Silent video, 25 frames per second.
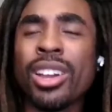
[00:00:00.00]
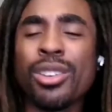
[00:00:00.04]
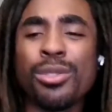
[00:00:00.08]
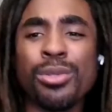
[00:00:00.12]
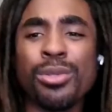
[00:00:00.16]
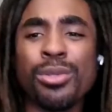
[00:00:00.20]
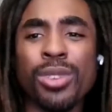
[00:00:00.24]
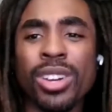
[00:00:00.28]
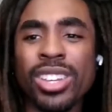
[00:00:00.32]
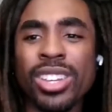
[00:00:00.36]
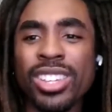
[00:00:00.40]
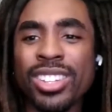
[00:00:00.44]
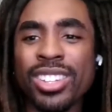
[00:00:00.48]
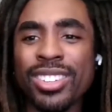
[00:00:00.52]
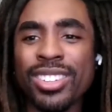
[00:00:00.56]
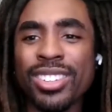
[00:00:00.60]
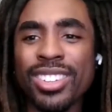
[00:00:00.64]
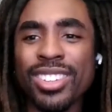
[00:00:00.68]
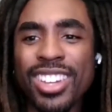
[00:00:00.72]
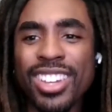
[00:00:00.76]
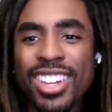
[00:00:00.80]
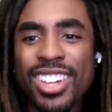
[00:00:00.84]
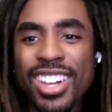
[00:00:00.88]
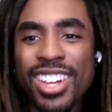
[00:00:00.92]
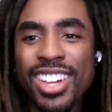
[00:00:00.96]
like a fucking
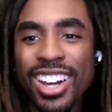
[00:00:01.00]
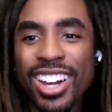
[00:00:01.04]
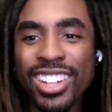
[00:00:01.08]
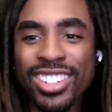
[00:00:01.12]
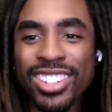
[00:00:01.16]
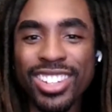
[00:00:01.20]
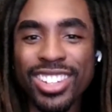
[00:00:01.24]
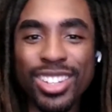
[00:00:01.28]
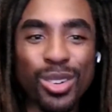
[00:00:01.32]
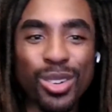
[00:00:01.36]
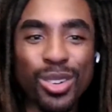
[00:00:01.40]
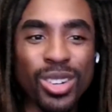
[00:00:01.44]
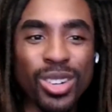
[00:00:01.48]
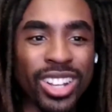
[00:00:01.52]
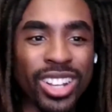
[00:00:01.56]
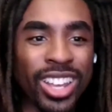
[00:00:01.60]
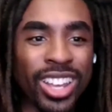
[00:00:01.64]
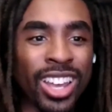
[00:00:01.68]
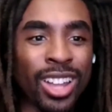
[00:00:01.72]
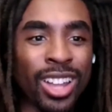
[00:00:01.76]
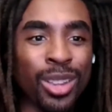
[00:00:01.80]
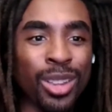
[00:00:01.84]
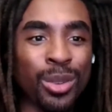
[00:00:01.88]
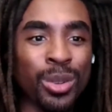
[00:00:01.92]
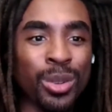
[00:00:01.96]
a dinner in a
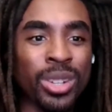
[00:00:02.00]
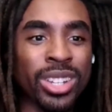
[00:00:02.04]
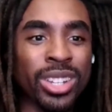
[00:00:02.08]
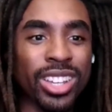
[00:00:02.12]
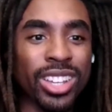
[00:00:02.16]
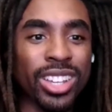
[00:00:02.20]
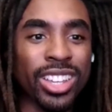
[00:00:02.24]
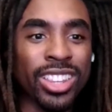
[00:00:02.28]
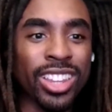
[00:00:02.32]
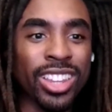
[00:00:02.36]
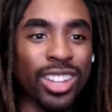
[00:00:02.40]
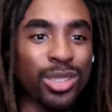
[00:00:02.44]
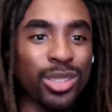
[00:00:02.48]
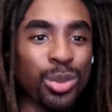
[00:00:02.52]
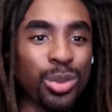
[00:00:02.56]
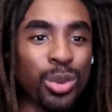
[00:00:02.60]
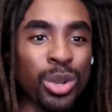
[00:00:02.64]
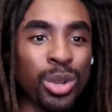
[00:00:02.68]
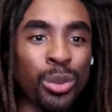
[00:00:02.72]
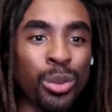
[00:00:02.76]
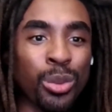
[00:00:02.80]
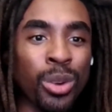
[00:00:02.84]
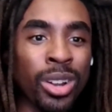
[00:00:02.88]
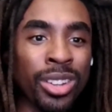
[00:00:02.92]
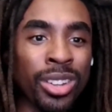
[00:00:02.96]
gallery, and that's what
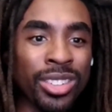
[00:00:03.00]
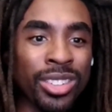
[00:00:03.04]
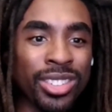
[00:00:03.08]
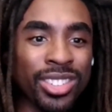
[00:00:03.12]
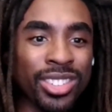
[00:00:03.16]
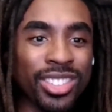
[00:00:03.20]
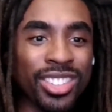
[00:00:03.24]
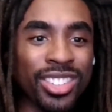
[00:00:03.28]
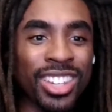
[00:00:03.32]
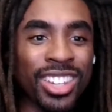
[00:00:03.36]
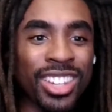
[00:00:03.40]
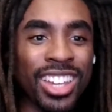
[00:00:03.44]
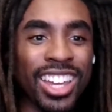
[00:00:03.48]
it was.